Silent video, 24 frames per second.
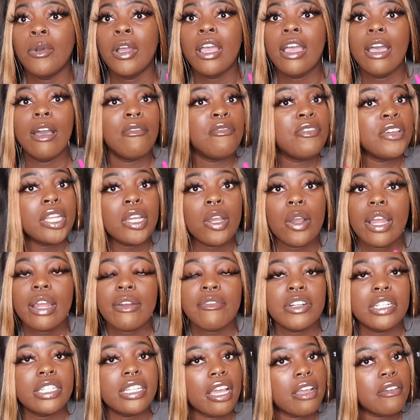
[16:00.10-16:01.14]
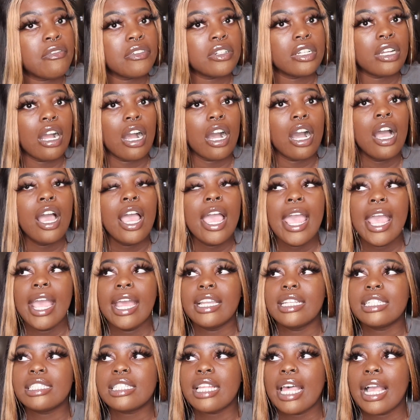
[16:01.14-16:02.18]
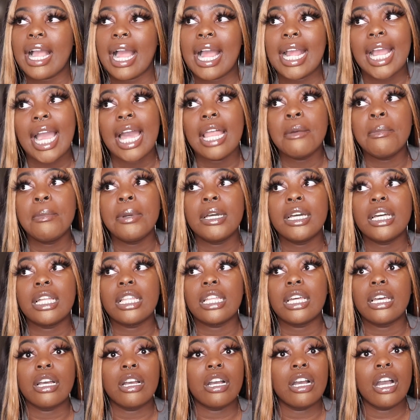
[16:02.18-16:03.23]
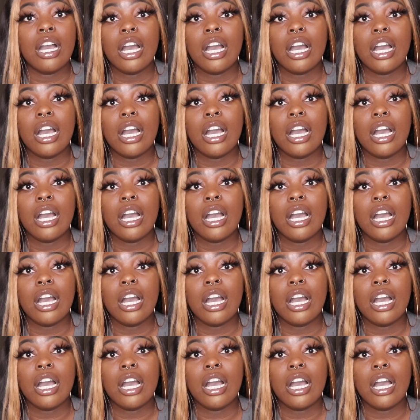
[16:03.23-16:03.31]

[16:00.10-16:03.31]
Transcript: a video every day for y'all and it's like I gotta put